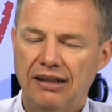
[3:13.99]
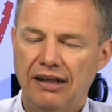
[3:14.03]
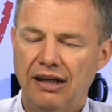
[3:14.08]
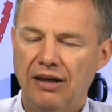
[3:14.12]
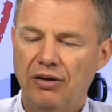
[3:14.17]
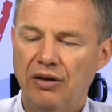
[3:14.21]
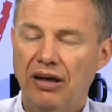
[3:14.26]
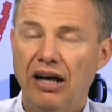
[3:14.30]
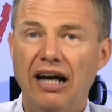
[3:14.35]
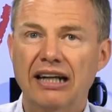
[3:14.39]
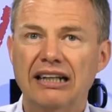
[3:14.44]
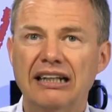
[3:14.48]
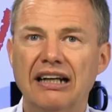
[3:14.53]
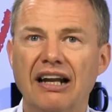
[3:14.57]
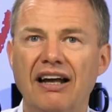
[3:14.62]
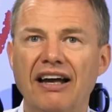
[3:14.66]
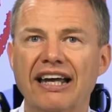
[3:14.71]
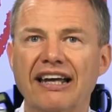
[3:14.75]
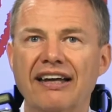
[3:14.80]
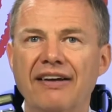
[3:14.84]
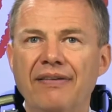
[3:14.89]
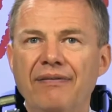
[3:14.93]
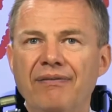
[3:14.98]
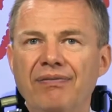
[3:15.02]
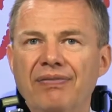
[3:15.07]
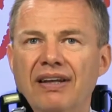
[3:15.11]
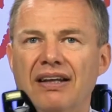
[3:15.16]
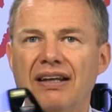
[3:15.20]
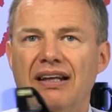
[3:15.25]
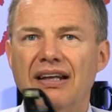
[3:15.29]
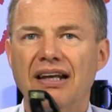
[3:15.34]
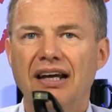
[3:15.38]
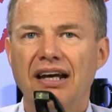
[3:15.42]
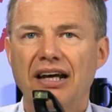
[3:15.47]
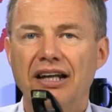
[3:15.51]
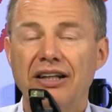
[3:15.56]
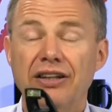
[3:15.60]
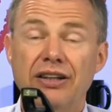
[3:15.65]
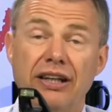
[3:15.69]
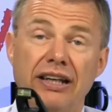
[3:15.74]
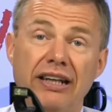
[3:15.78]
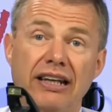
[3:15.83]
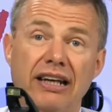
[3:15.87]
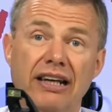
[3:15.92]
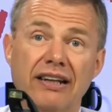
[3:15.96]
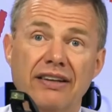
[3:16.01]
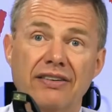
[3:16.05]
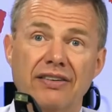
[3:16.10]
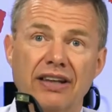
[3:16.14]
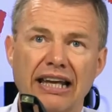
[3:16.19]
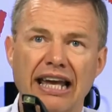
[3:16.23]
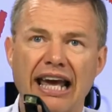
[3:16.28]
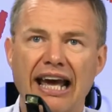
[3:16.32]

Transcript: unlike the